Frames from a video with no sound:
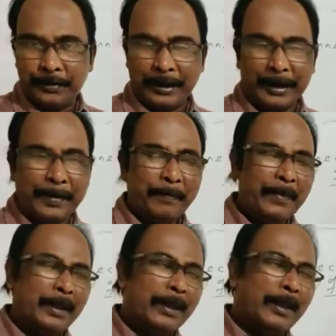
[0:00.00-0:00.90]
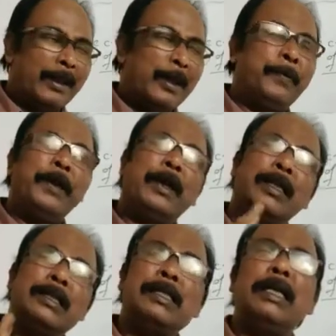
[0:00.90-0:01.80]
Okay. If we
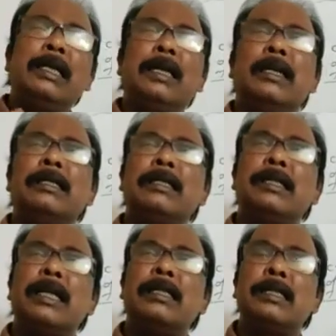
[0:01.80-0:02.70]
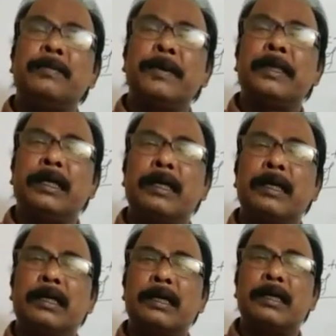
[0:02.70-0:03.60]
consider resistance of a
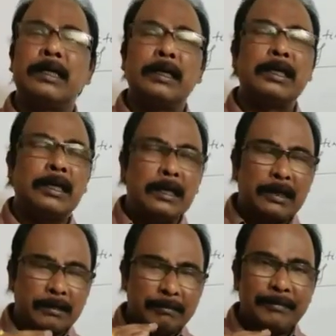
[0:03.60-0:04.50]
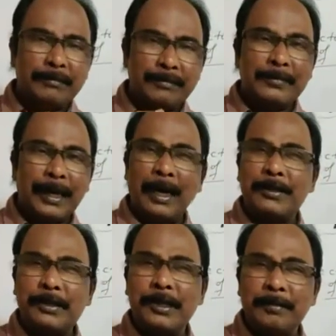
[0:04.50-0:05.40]
conductor
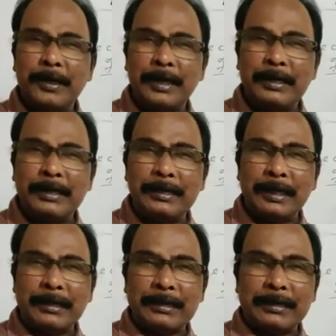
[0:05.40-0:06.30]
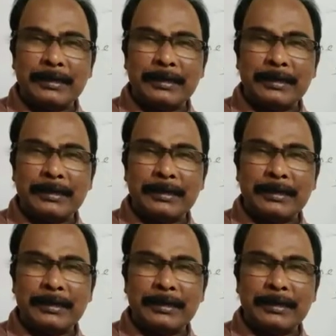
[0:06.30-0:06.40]
has some resistance.